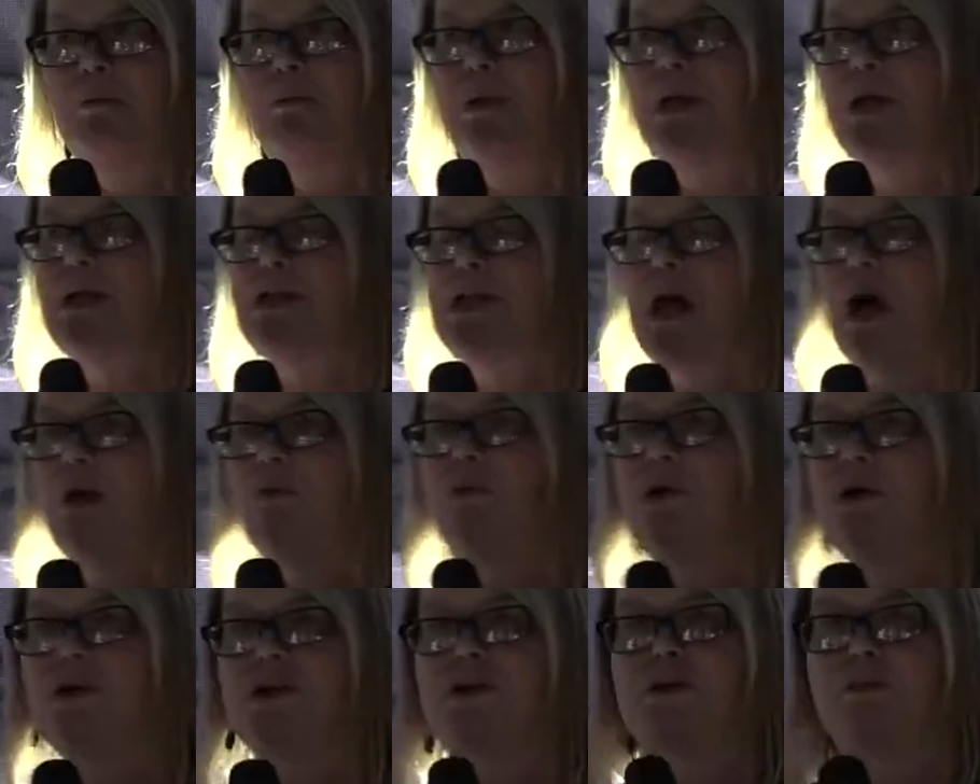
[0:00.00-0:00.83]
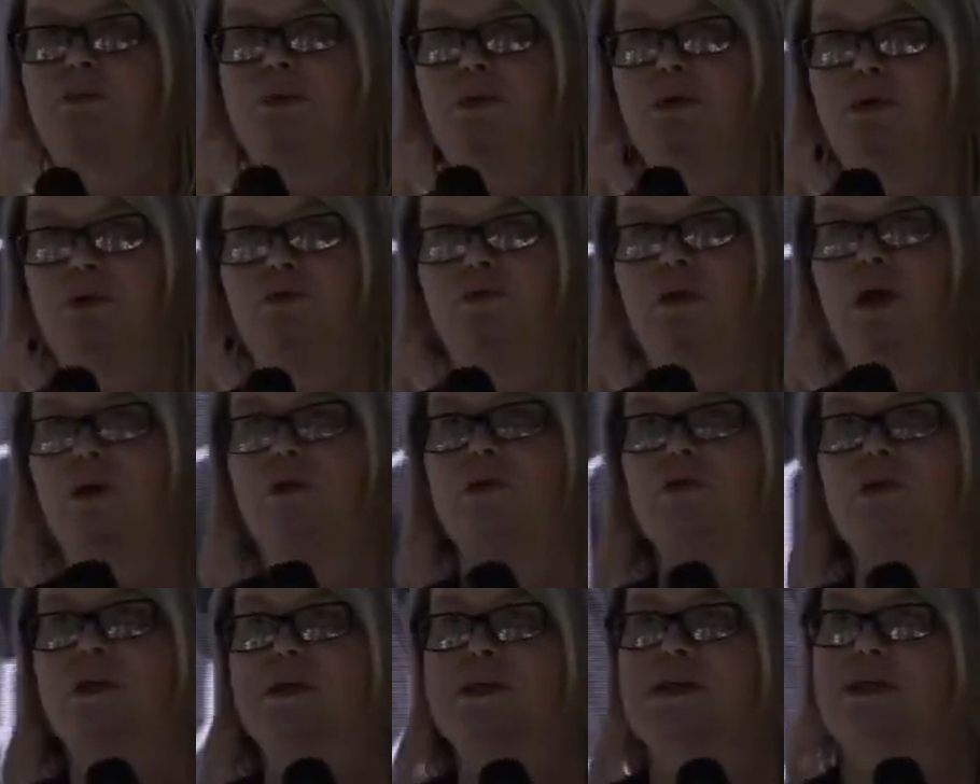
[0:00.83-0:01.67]
Because I wanted to prove not
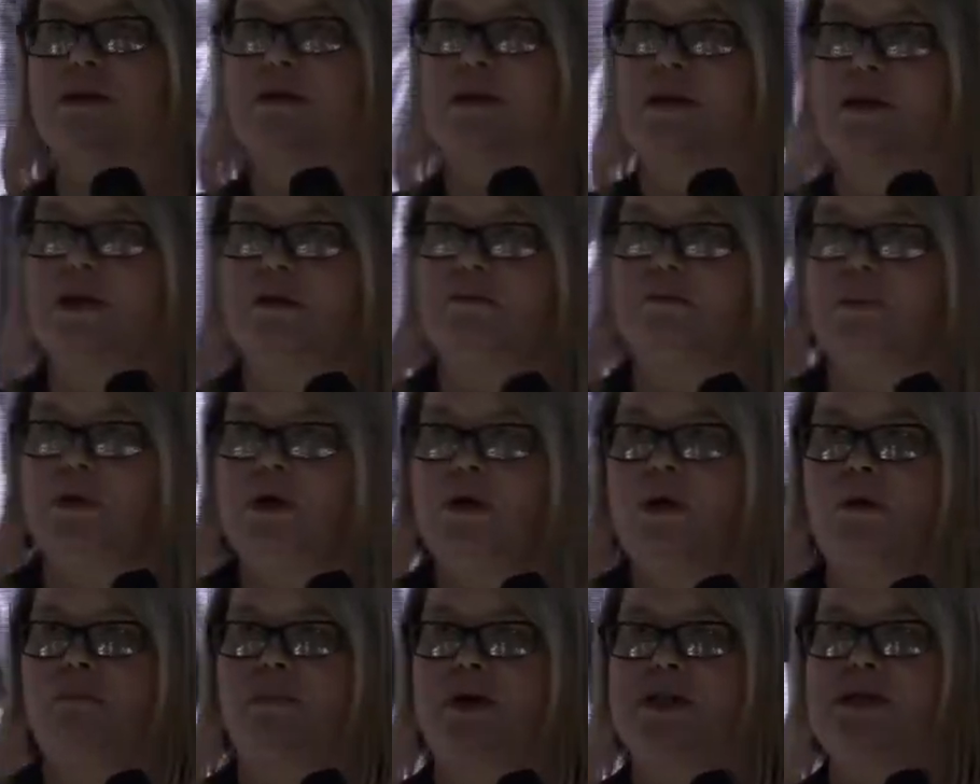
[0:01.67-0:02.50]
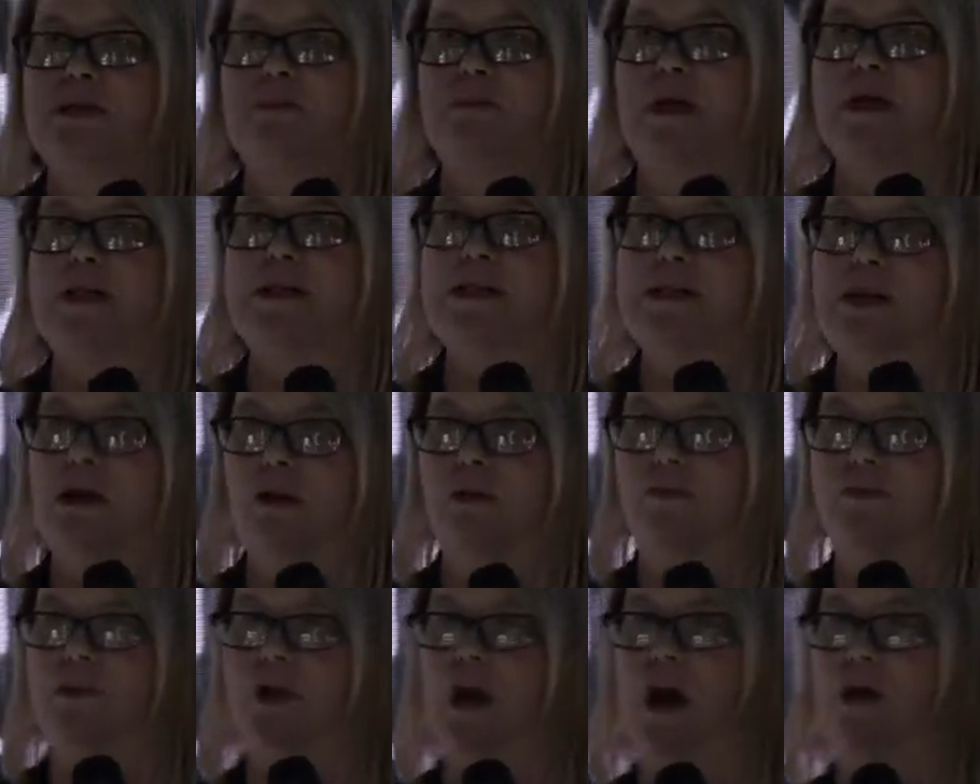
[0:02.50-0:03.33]
only to them, but to
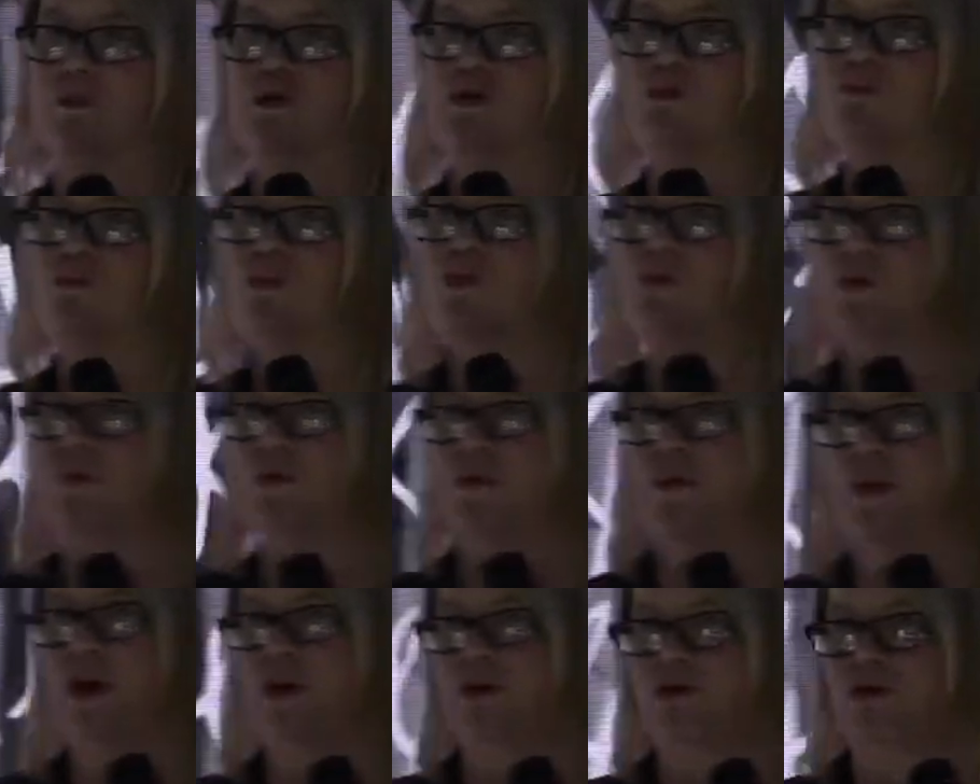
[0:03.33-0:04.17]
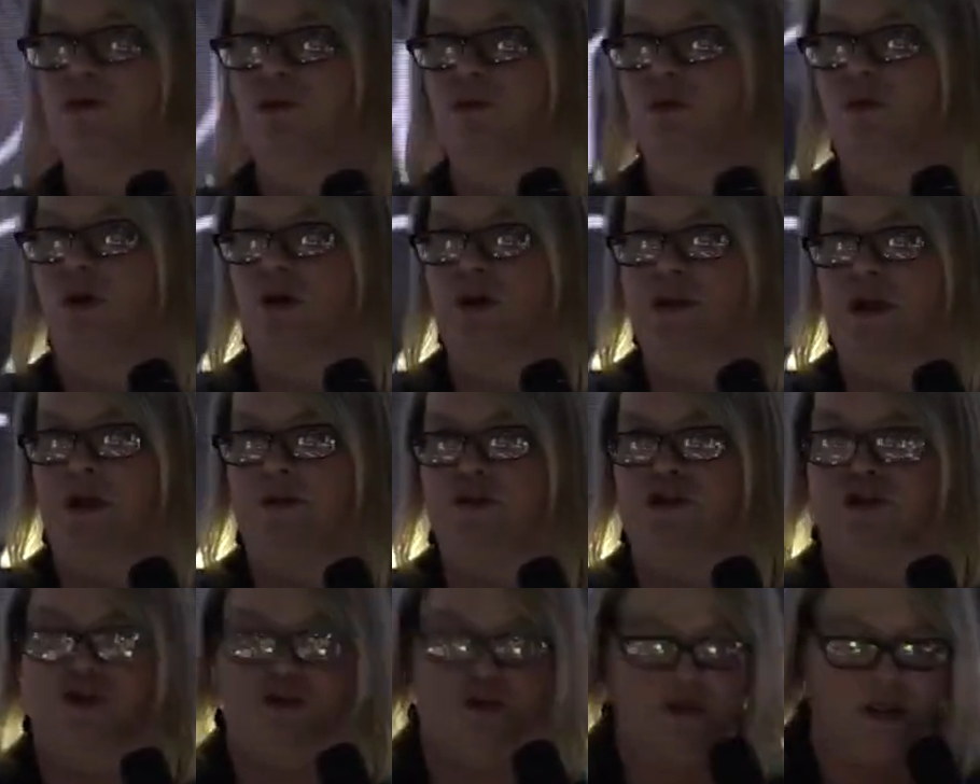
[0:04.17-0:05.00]
myself that I was more than that girl who walked down
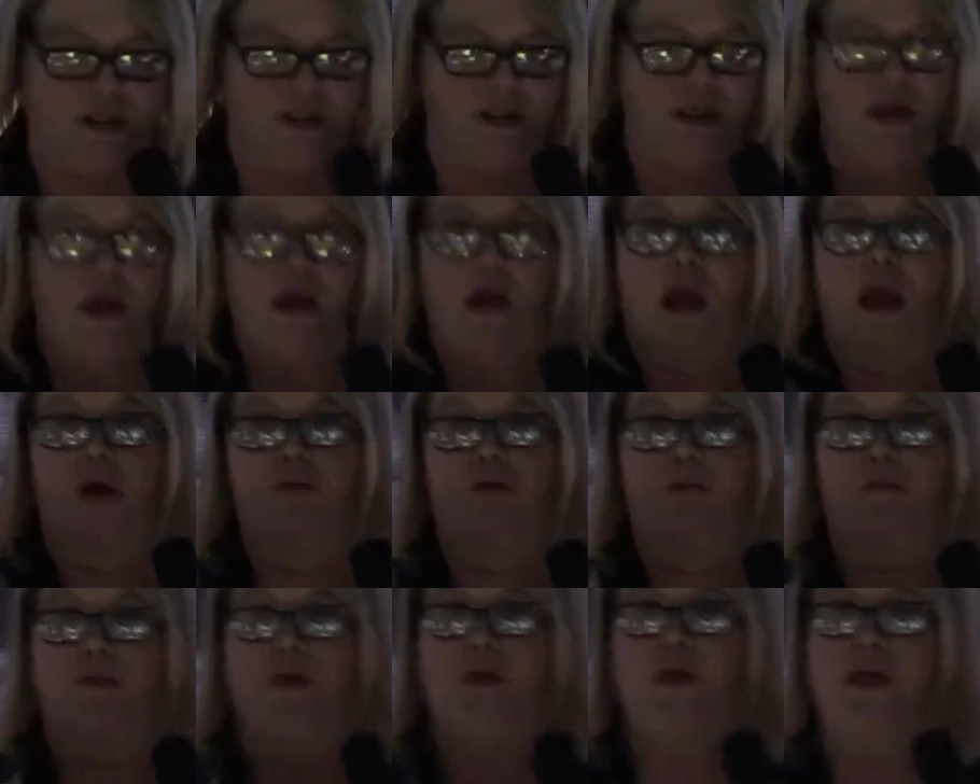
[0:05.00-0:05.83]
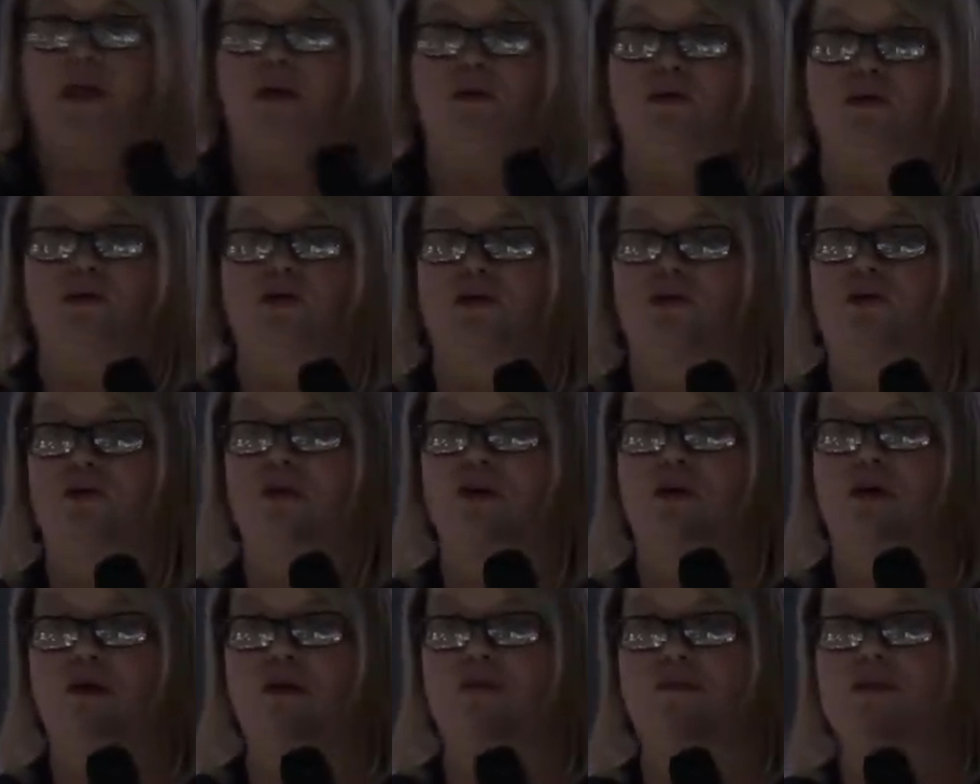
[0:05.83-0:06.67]
the street and would put needles in her
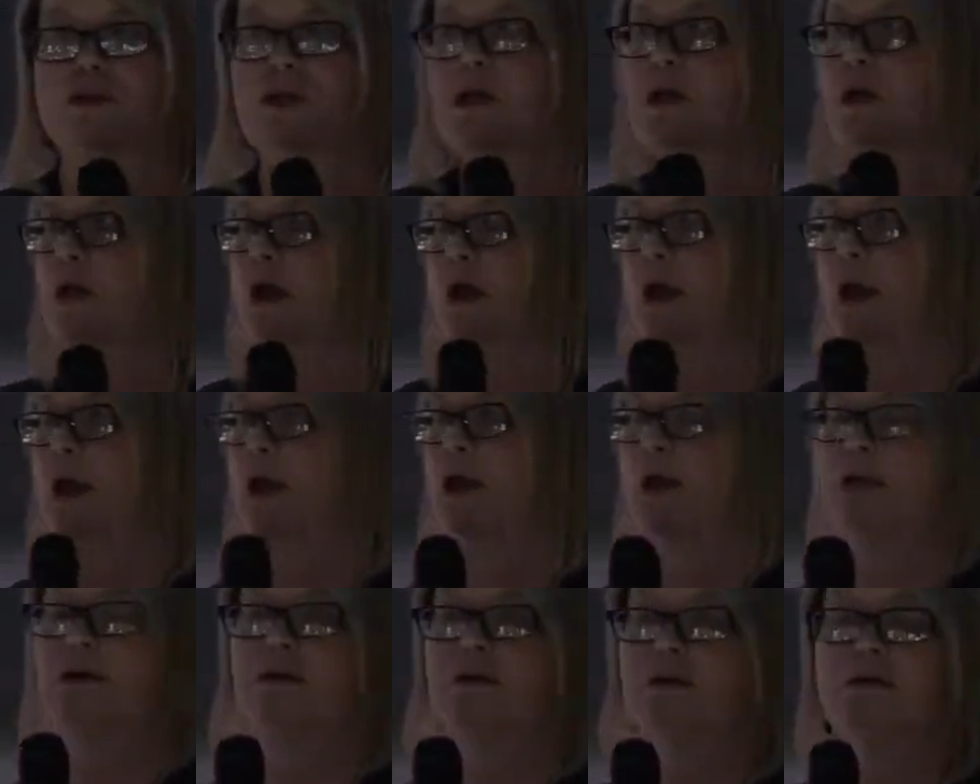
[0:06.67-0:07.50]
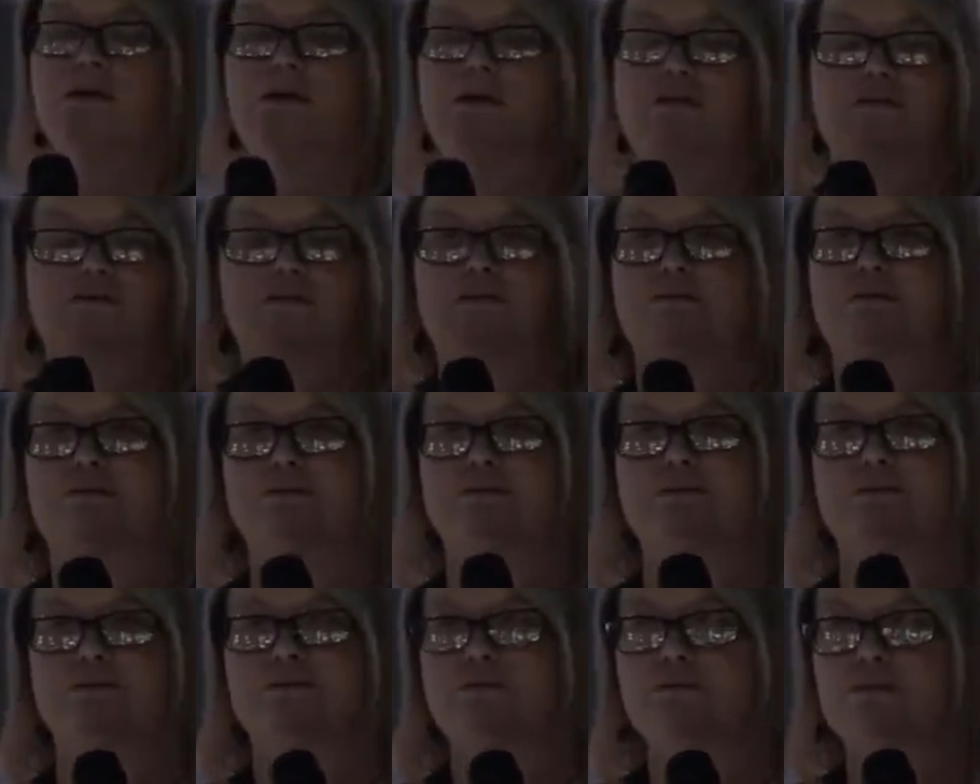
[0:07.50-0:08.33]
arms and
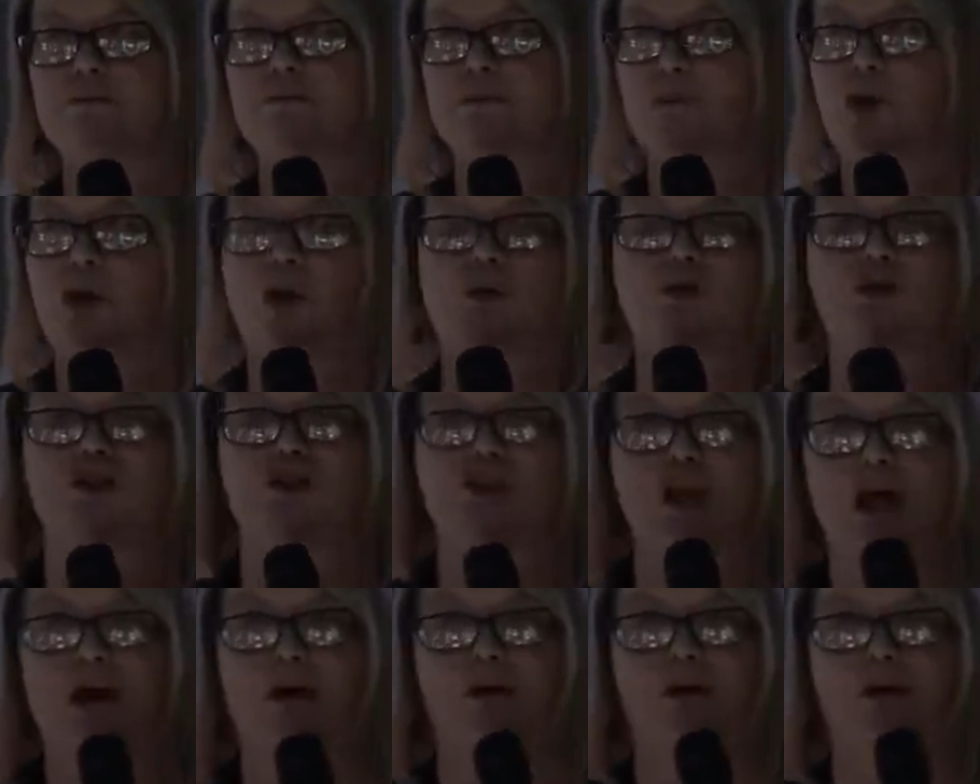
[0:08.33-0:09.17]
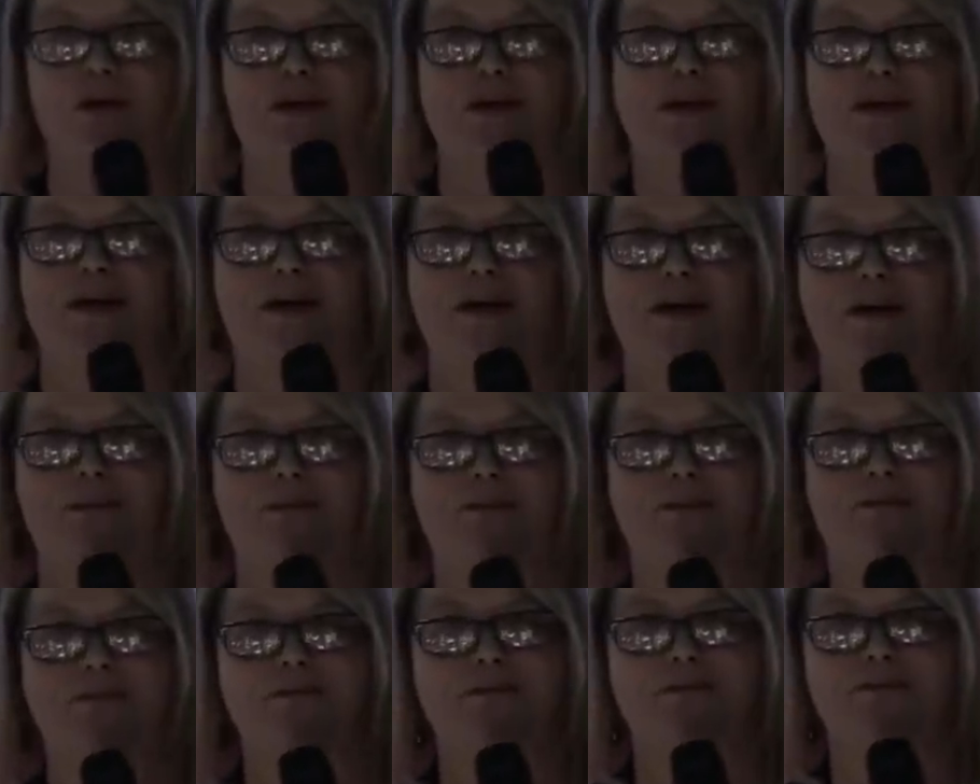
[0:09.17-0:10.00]
go to jail all the
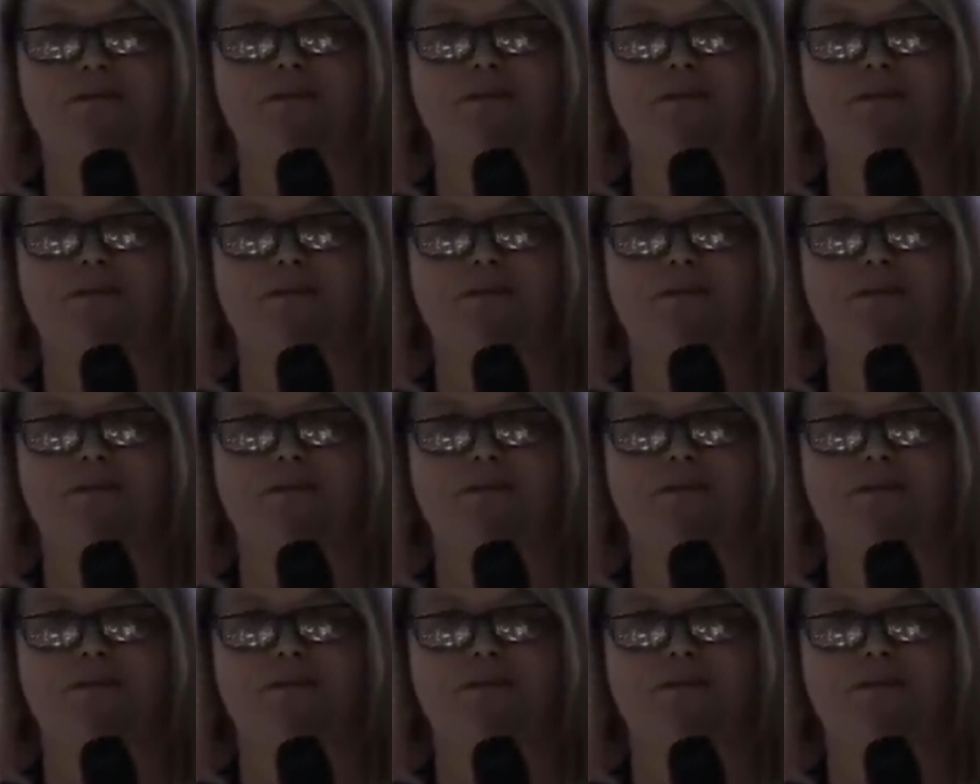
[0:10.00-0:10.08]
time.